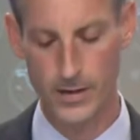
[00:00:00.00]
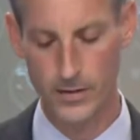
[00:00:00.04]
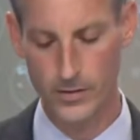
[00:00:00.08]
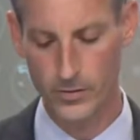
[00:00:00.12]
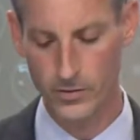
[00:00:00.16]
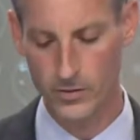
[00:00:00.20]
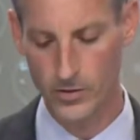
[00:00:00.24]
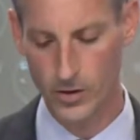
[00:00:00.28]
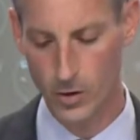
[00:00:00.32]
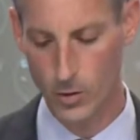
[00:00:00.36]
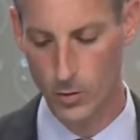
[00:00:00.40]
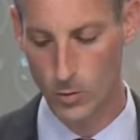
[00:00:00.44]

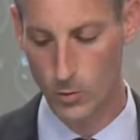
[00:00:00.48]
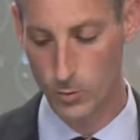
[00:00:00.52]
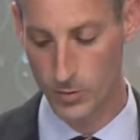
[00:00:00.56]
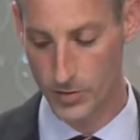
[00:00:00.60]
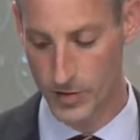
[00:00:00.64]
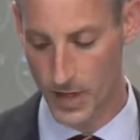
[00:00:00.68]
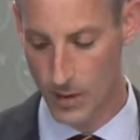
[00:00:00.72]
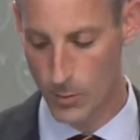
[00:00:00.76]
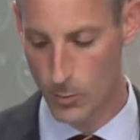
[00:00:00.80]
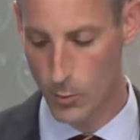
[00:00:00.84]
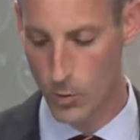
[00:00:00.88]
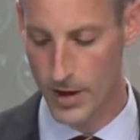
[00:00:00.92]
So
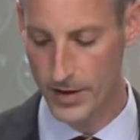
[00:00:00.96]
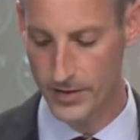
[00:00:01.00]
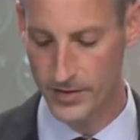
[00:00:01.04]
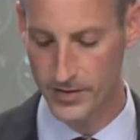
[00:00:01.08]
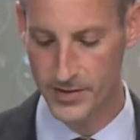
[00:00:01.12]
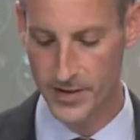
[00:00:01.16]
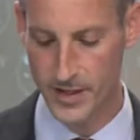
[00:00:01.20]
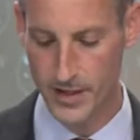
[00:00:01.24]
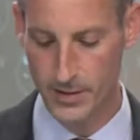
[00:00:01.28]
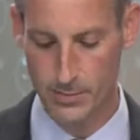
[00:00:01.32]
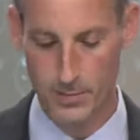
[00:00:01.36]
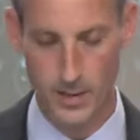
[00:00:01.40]
Tom
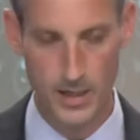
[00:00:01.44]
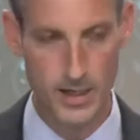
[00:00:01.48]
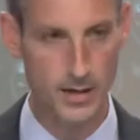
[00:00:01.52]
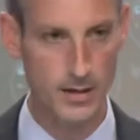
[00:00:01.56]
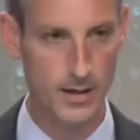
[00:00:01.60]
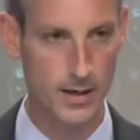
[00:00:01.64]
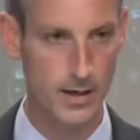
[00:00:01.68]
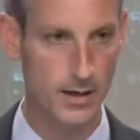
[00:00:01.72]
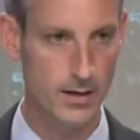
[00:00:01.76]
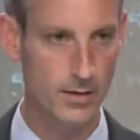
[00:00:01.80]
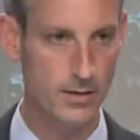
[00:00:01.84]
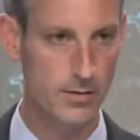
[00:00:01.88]
West did meet
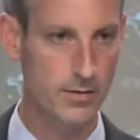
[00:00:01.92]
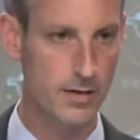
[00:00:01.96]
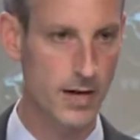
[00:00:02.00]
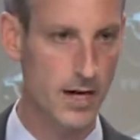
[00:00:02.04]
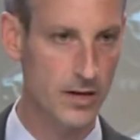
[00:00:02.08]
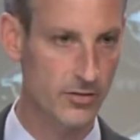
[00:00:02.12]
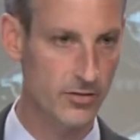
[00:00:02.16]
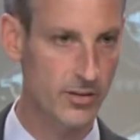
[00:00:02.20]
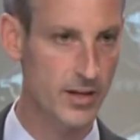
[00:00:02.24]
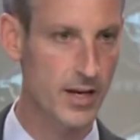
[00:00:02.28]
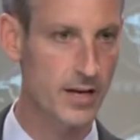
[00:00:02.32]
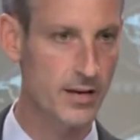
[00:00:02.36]
in
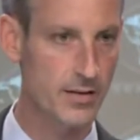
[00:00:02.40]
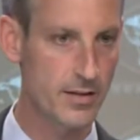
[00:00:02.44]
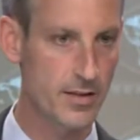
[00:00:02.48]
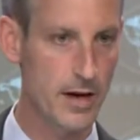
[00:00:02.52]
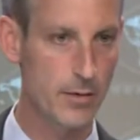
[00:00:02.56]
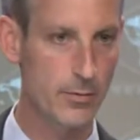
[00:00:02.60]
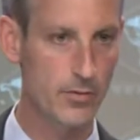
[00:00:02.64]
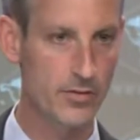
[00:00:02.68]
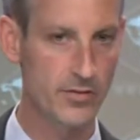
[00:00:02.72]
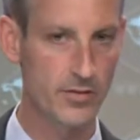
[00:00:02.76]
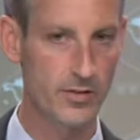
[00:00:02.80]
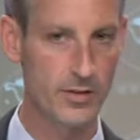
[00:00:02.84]
Tashkent.
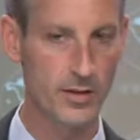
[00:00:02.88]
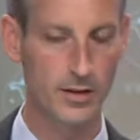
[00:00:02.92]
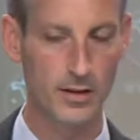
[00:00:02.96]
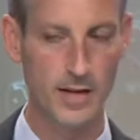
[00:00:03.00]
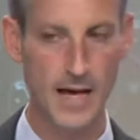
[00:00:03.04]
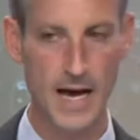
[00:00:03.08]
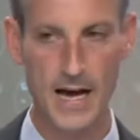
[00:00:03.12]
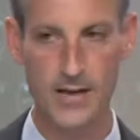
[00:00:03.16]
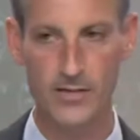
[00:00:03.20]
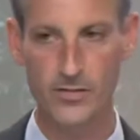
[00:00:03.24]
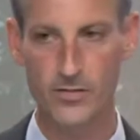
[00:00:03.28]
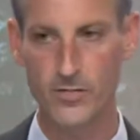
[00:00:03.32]
That was the
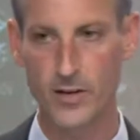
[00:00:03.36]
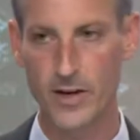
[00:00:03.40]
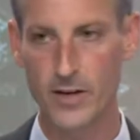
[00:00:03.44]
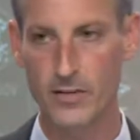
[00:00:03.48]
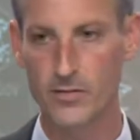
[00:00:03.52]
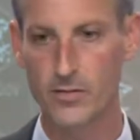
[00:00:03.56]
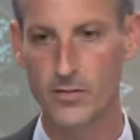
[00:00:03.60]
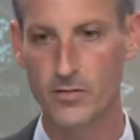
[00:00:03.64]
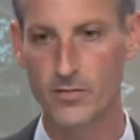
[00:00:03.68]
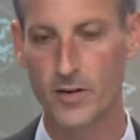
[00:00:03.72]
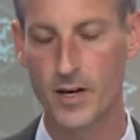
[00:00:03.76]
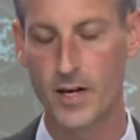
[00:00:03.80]
last
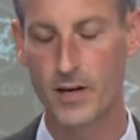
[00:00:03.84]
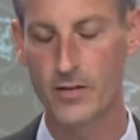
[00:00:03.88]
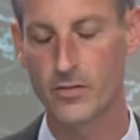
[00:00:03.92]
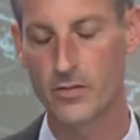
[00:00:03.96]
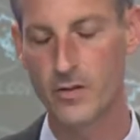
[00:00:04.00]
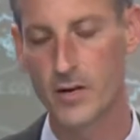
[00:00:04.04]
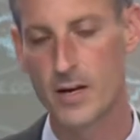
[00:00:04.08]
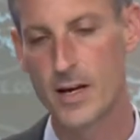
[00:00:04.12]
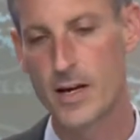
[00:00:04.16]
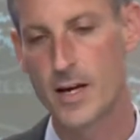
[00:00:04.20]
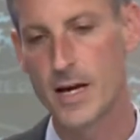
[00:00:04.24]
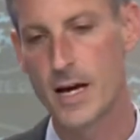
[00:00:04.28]

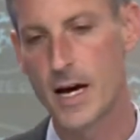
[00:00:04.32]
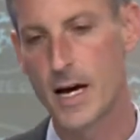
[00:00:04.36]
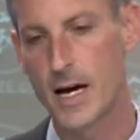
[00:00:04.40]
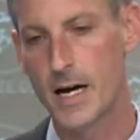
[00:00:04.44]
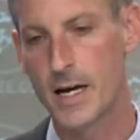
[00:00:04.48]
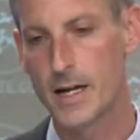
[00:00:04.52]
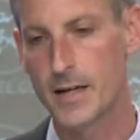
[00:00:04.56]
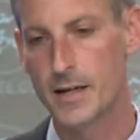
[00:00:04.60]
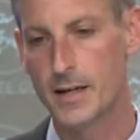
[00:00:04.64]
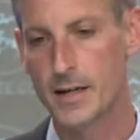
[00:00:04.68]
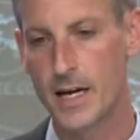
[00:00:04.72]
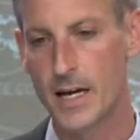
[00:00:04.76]
face-to-face
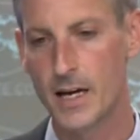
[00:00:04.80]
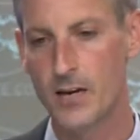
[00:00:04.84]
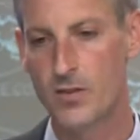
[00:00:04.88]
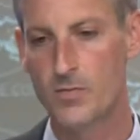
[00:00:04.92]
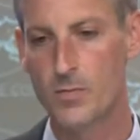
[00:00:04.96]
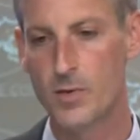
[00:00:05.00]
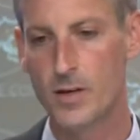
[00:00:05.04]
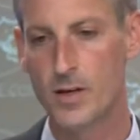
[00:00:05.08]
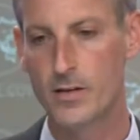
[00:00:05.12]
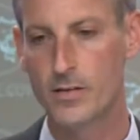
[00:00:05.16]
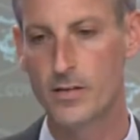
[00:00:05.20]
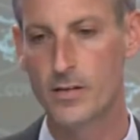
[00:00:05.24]

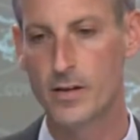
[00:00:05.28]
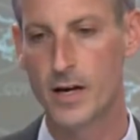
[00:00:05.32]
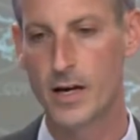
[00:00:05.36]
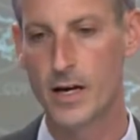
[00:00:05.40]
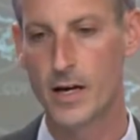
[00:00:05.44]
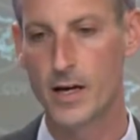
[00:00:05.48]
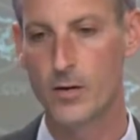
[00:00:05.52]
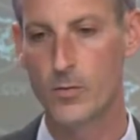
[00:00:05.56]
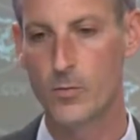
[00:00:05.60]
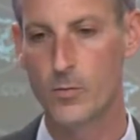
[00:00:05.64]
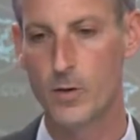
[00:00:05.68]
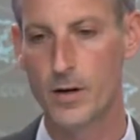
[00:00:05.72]
engagement
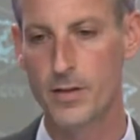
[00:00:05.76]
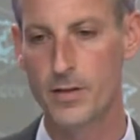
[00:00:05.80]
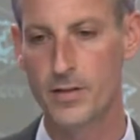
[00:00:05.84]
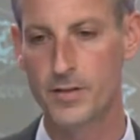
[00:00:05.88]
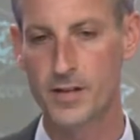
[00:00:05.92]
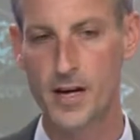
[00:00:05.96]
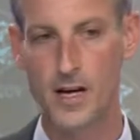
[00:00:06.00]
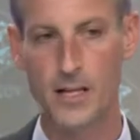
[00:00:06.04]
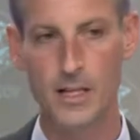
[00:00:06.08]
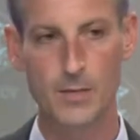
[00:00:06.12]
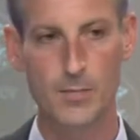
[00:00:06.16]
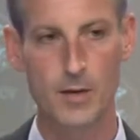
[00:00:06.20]
with the
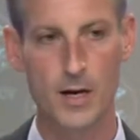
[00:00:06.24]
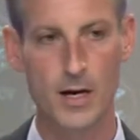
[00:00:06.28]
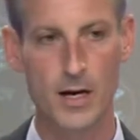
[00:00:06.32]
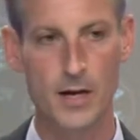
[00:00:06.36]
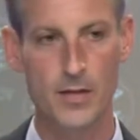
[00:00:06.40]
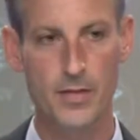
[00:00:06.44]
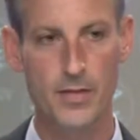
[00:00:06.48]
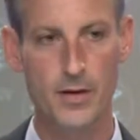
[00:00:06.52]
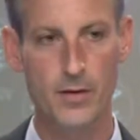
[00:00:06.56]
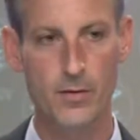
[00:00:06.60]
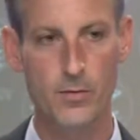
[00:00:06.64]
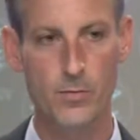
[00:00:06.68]

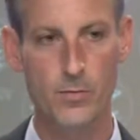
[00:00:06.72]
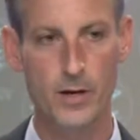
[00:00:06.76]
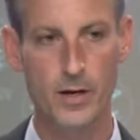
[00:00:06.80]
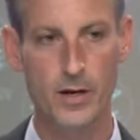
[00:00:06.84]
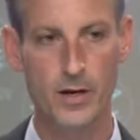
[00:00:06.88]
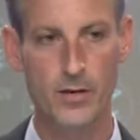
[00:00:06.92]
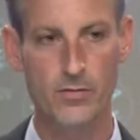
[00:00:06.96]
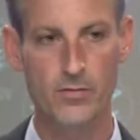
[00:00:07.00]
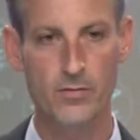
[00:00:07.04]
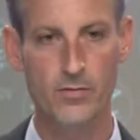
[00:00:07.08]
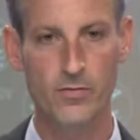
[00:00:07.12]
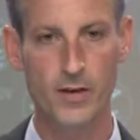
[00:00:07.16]
Taliban that
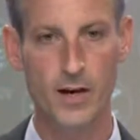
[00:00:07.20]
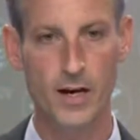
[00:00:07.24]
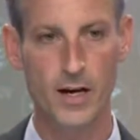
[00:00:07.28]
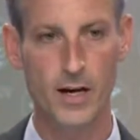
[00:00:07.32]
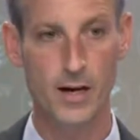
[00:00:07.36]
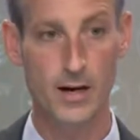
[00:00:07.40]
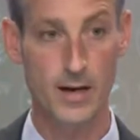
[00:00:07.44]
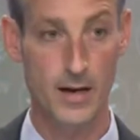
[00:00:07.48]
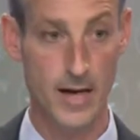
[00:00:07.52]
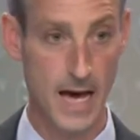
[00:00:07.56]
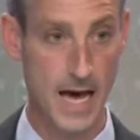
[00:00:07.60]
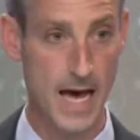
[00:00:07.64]
we've
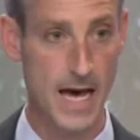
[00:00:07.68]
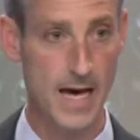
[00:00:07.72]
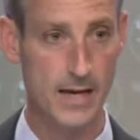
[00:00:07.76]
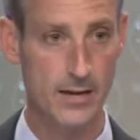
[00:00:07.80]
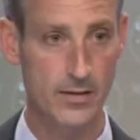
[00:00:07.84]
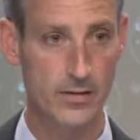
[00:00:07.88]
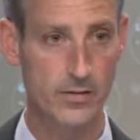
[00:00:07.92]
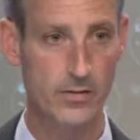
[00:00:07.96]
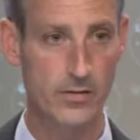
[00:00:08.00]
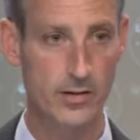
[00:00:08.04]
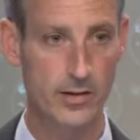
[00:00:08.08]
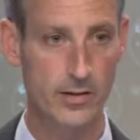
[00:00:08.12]

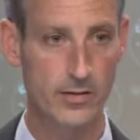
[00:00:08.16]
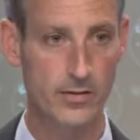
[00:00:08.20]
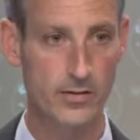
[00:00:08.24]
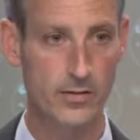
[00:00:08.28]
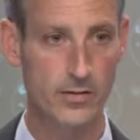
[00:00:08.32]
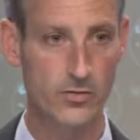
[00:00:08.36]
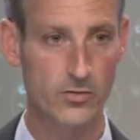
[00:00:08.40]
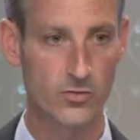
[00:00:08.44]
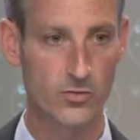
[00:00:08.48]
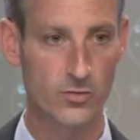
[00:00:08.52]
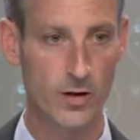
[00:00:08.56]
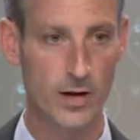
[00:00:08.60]
had since
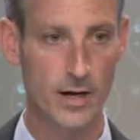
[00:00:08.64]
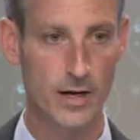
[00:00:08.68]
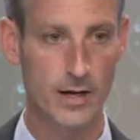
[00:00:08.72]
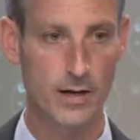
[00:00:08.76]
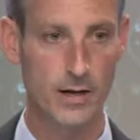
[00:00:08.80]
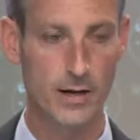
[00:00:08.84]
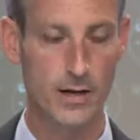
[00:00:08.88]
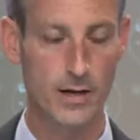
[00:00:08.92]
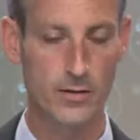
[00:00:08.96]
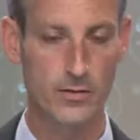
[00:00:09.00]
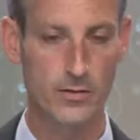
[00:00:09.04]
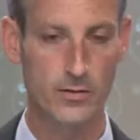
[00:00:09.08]
the
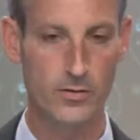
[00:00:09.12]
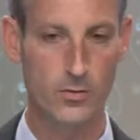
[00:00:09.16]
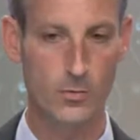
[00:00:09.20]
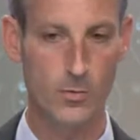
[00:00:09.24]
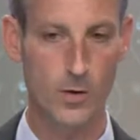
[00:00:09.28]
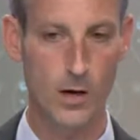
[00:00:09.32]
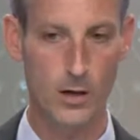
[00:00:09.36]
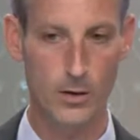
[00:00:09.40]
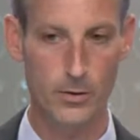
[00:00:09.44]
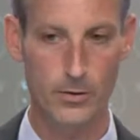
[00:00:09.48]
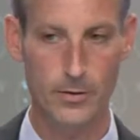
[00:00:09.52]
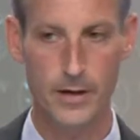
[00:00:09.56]
strike on
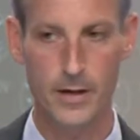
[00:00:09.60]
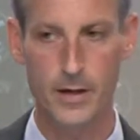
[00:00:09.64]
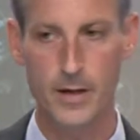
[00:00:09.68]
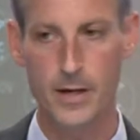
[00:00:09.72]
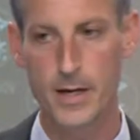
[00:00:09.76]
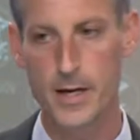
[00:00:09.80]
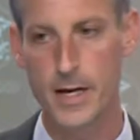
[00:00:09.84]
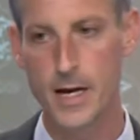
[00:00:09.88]
Zawahiri.